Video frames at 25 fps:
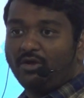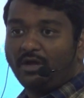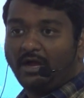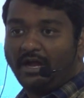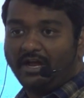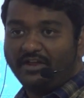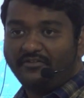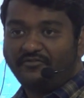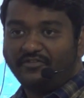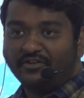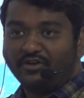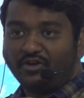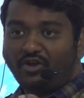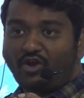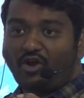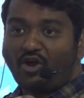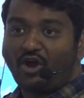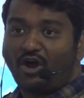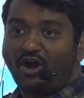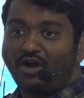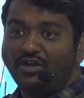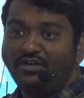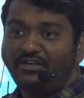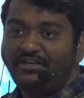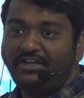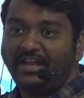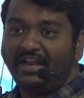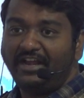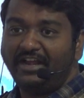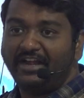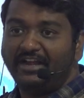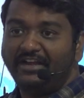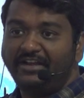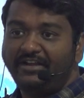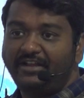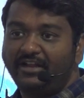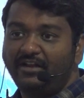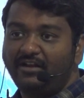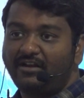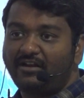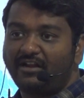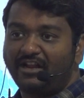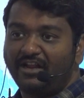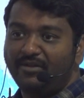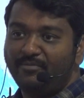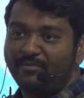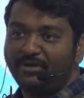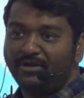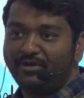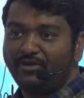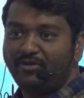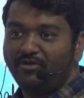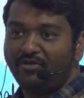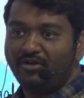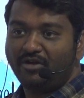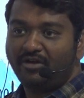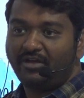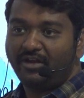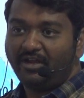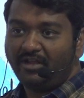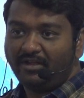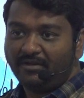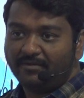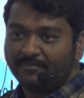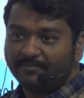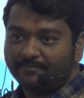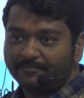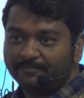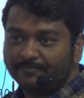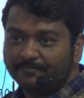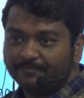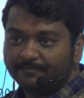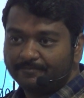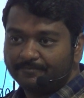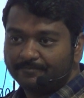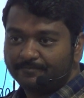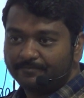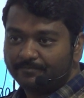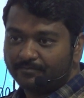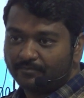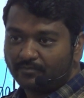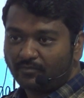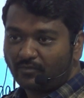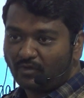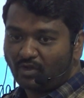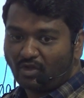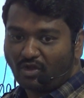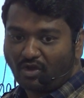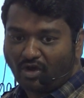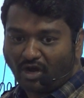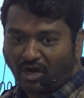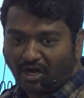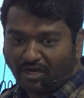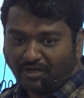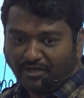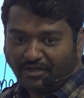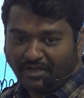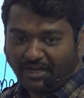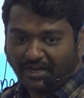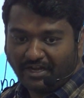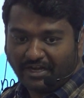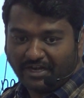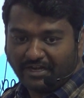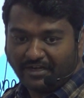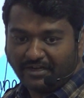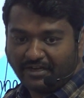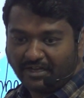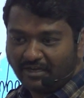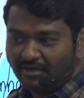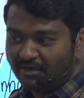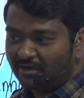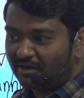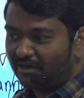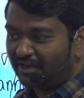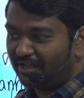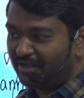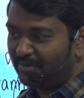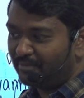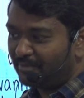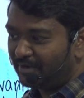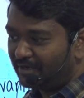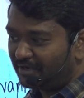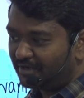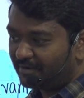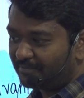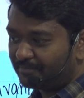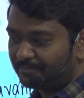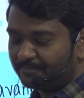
Hyphen. Continental climate. Do you agree? Continental climate.